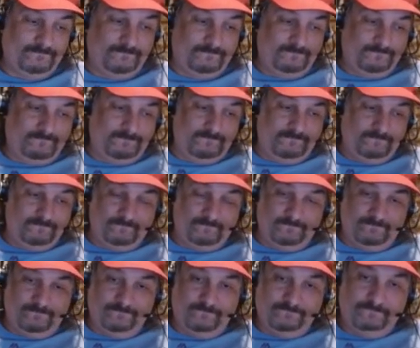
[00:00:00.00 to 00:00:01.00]

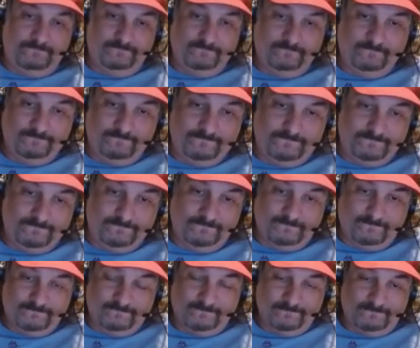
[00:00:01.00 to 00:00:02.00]

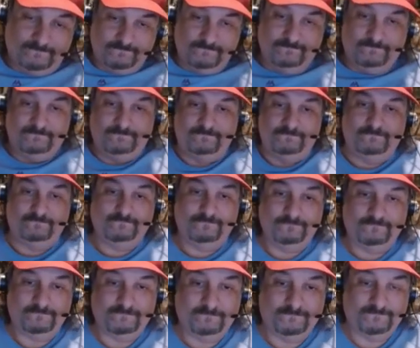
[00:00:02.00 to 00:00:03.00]

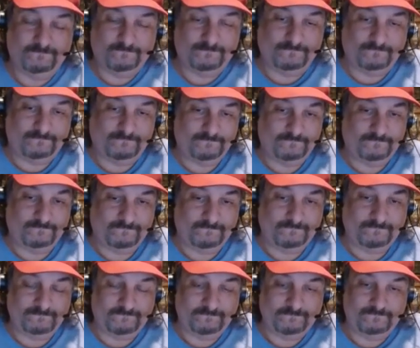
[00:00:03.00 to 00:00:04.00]

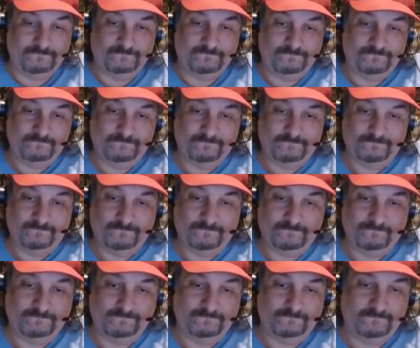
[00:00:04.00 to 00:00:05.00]

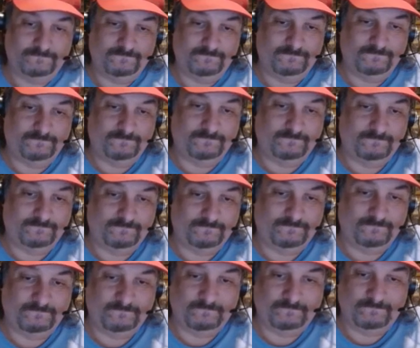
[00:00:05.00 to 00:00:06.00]

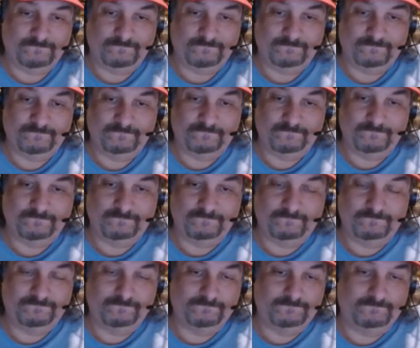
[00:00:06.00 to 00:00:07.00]

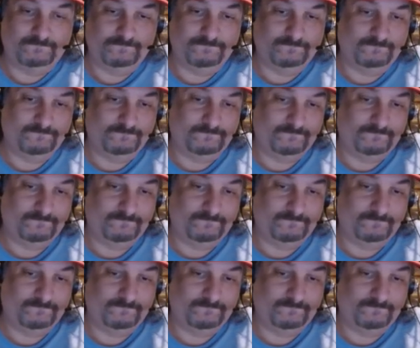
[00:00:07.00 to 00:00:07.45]
The person shown says nothing.